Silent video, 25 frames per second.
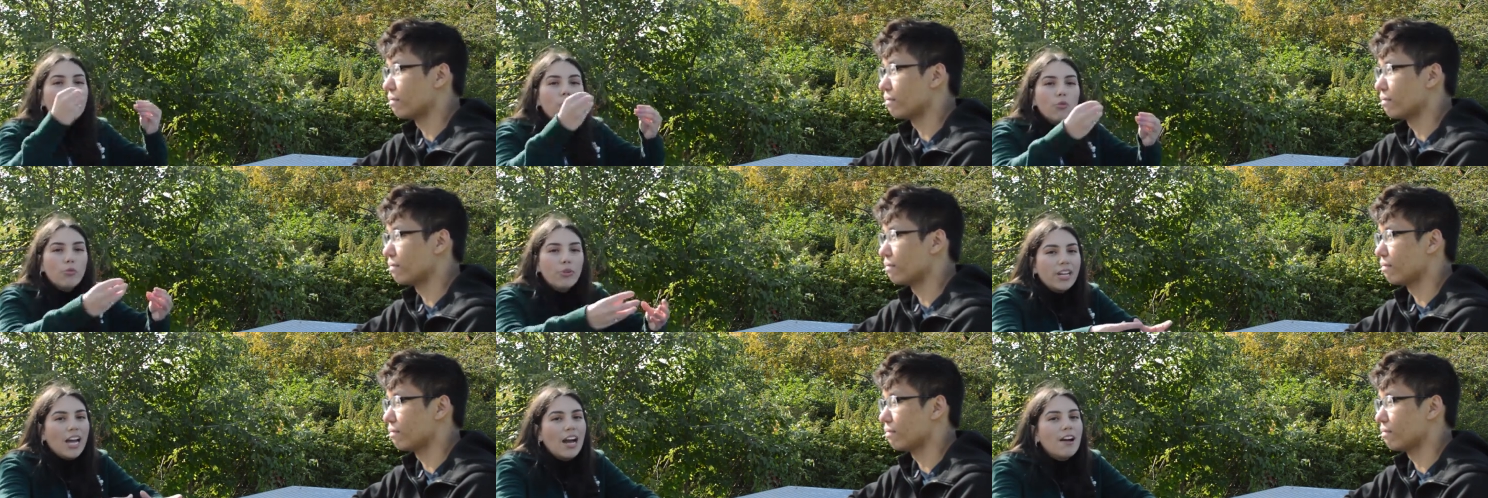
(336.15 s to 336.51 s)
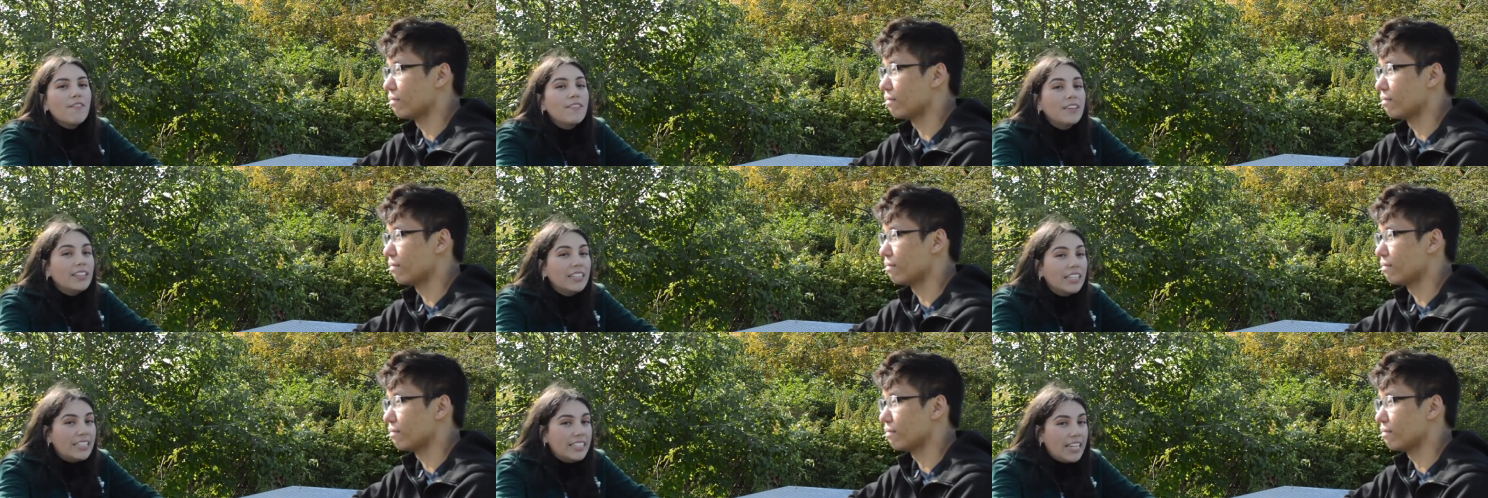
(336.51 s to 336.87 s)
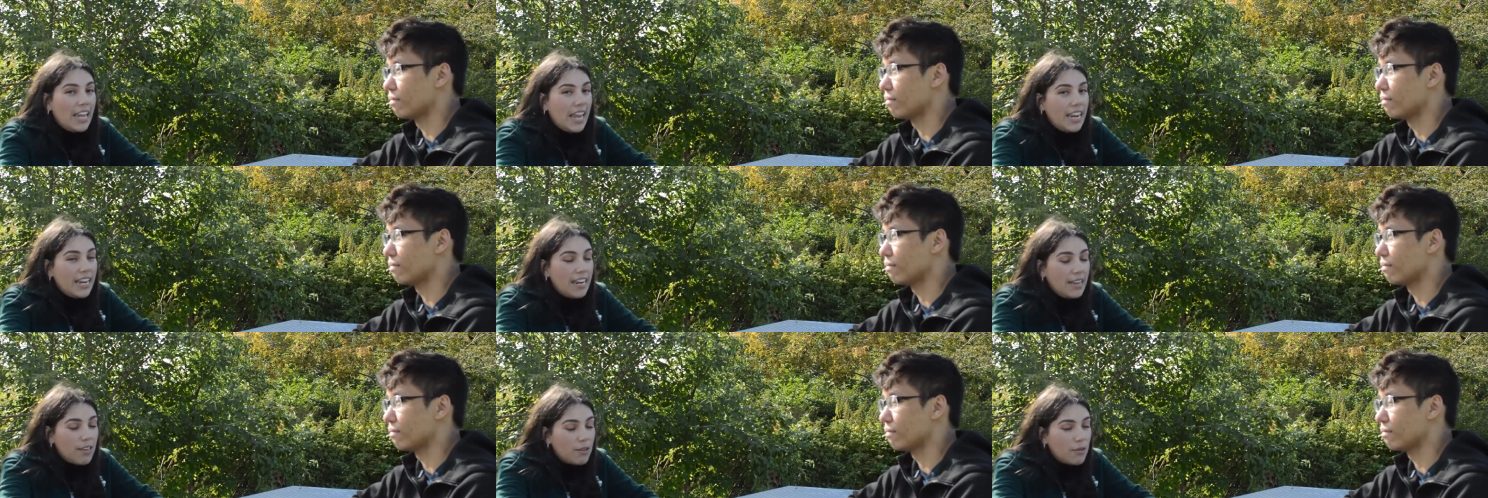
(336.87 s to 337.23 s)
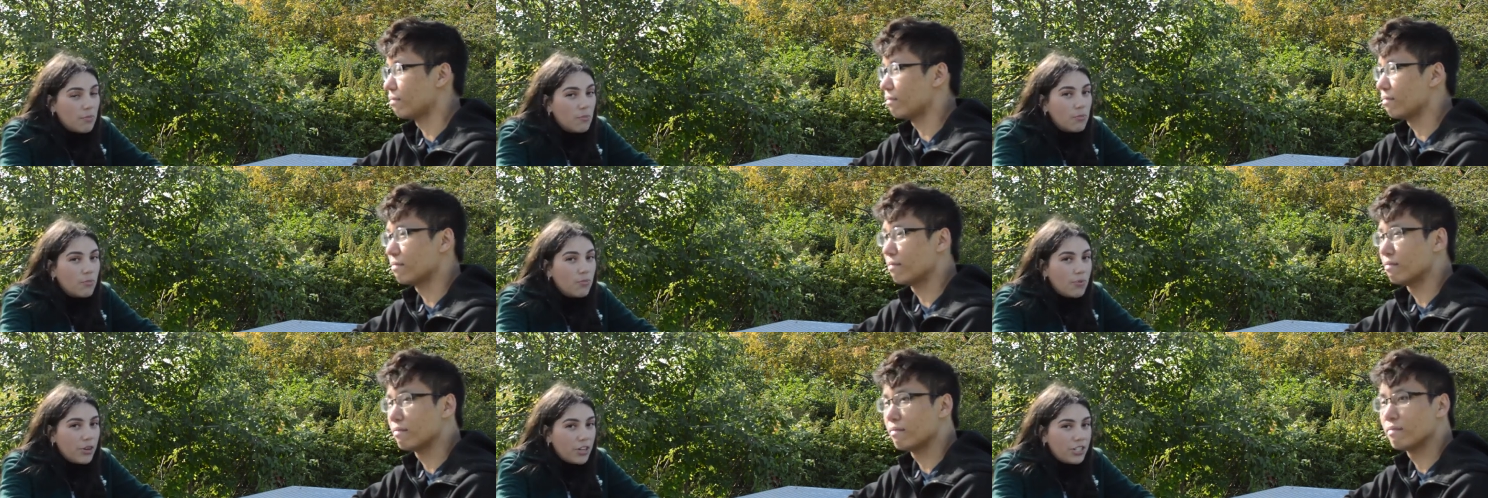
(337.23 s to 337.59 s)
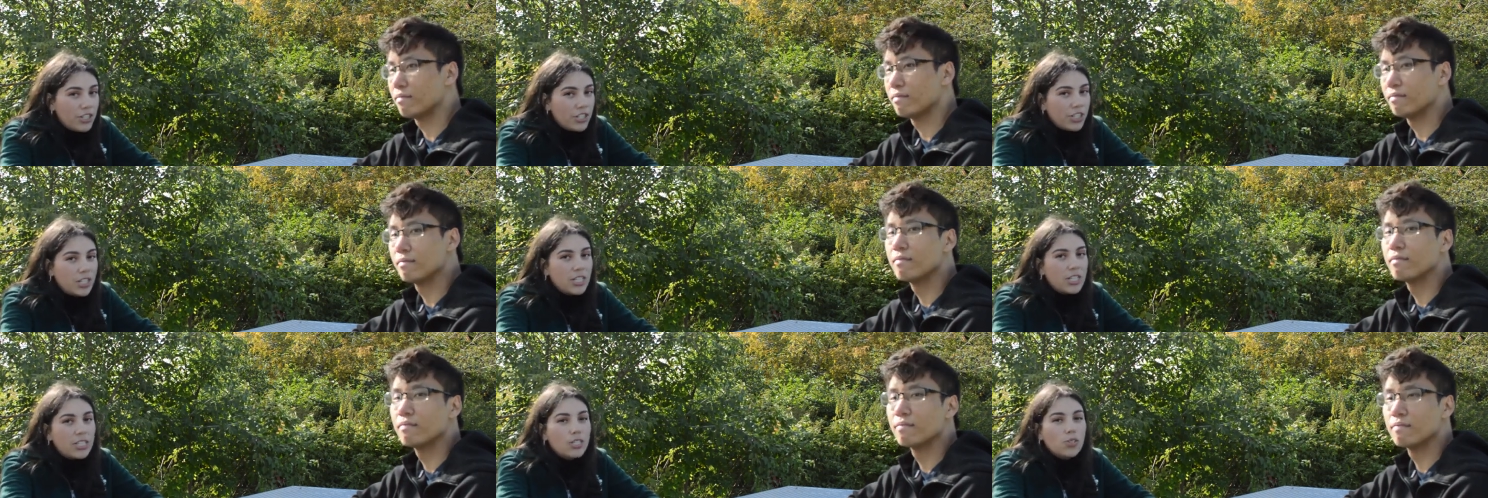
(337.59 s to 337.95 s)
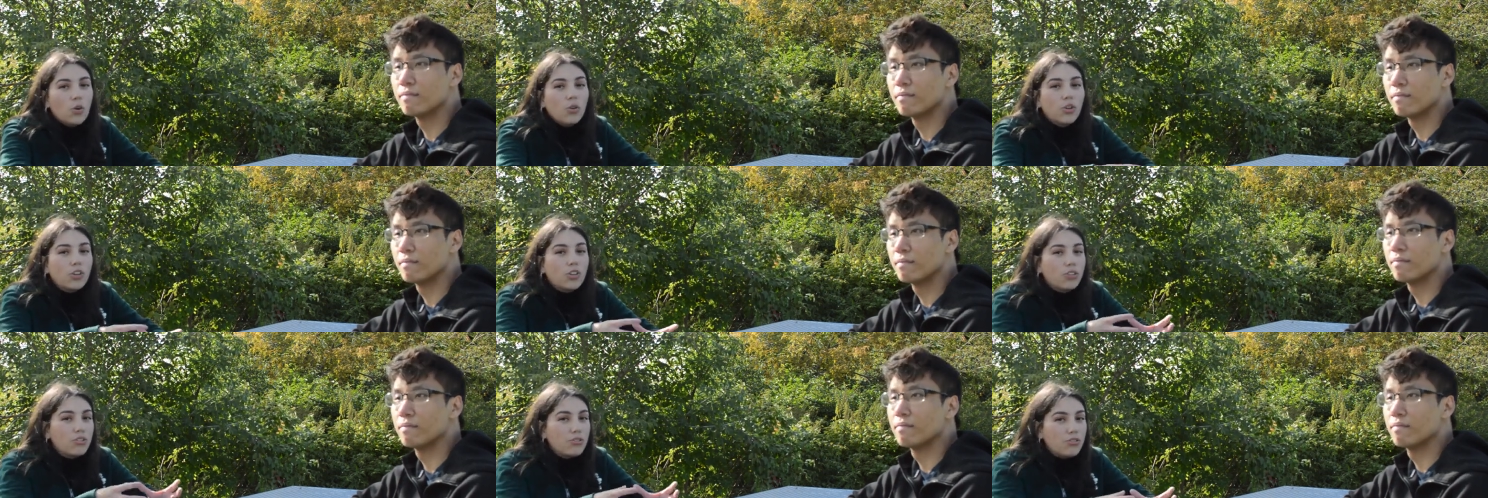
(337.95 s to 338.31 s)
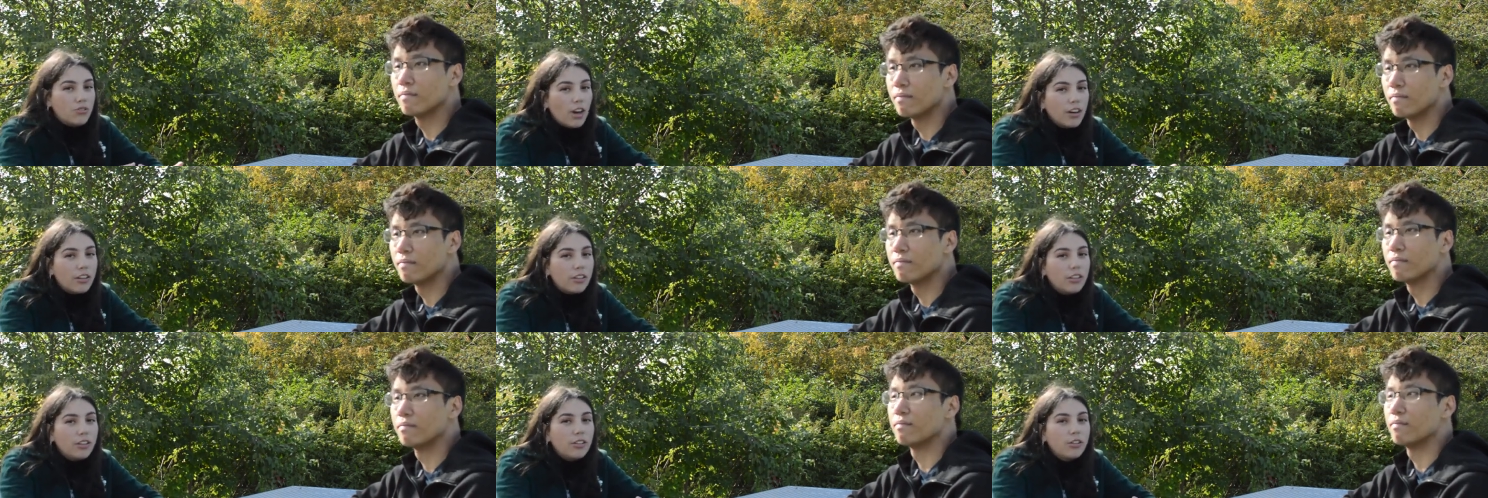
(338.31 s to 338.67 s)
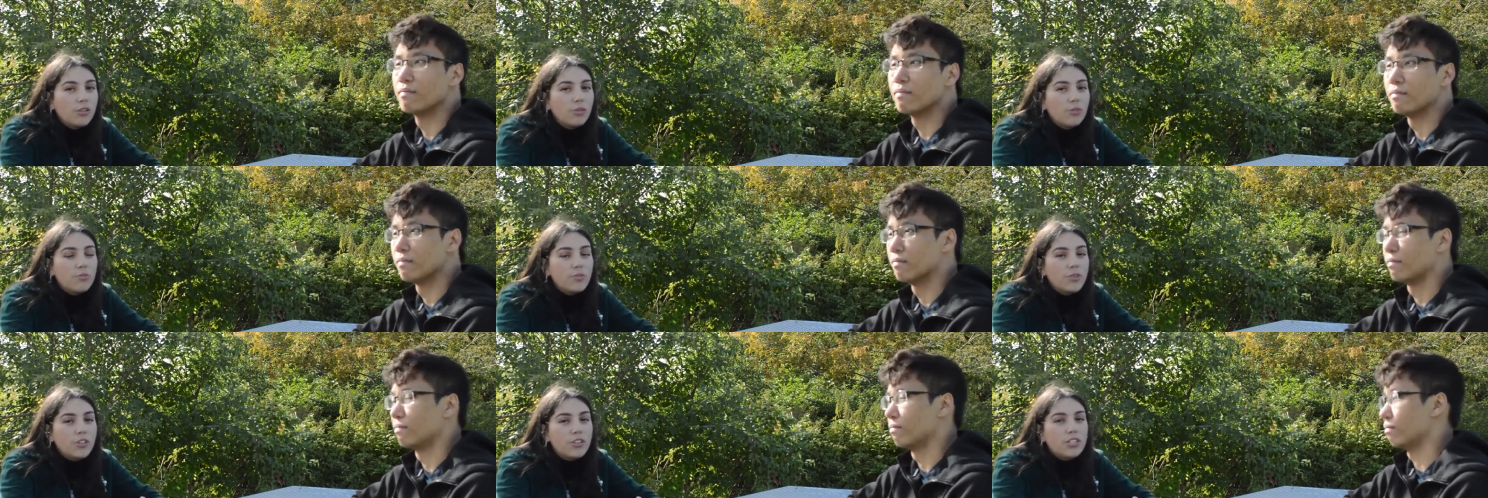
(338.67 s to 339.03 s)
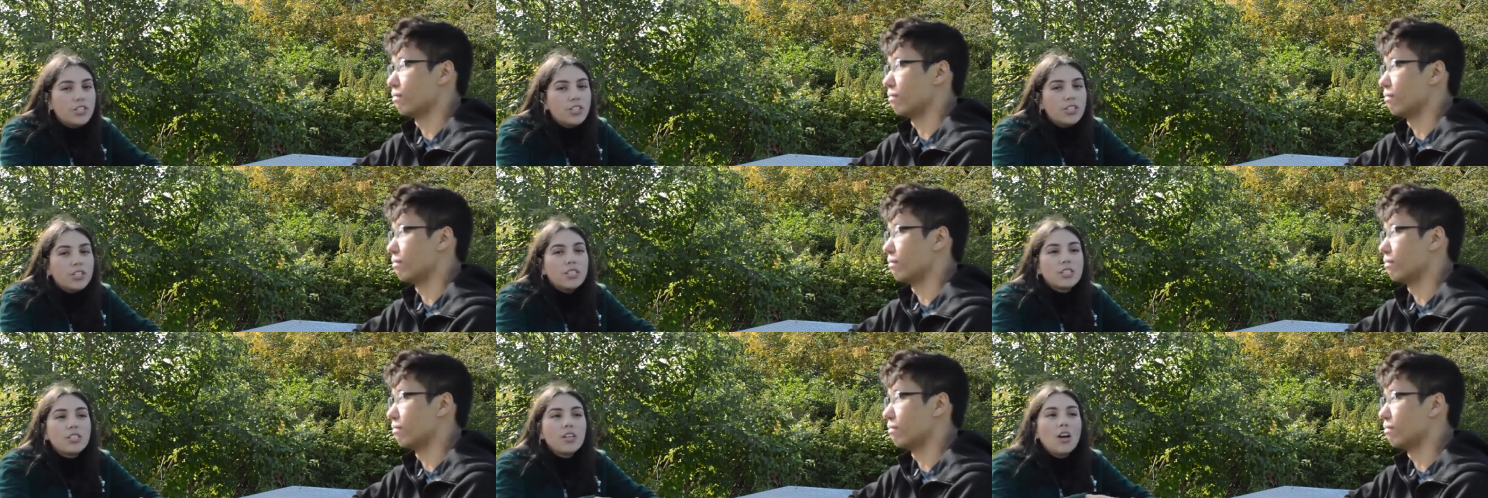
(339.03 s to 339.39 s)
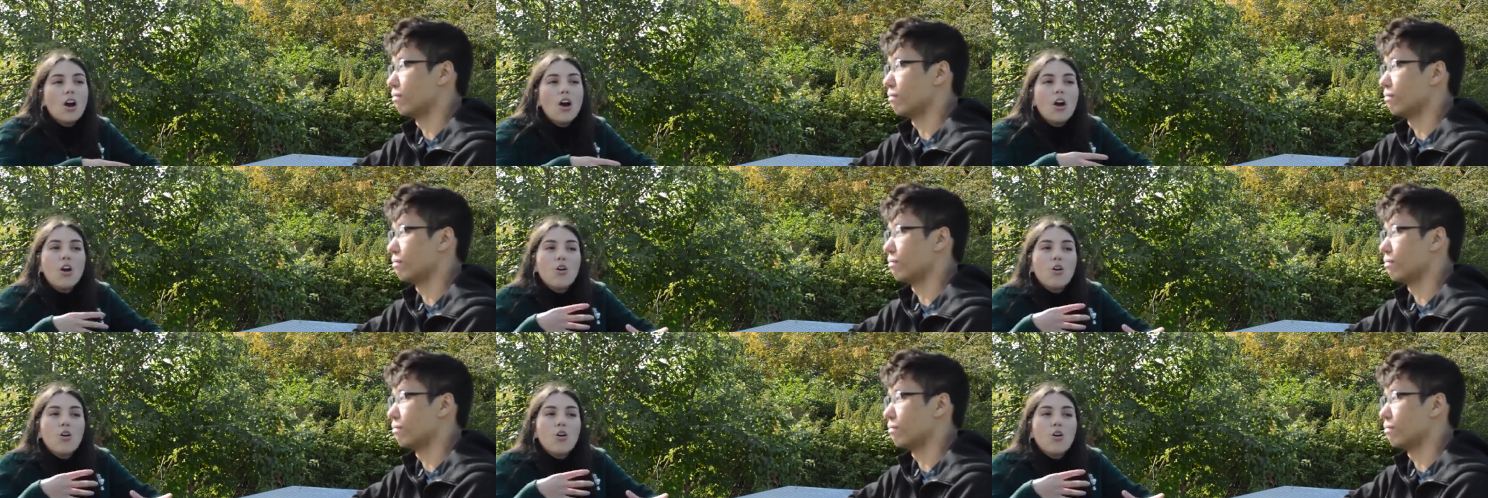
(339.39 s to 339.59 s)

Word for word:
Speaker 1: rehabilitating bridges or constructing new bridges,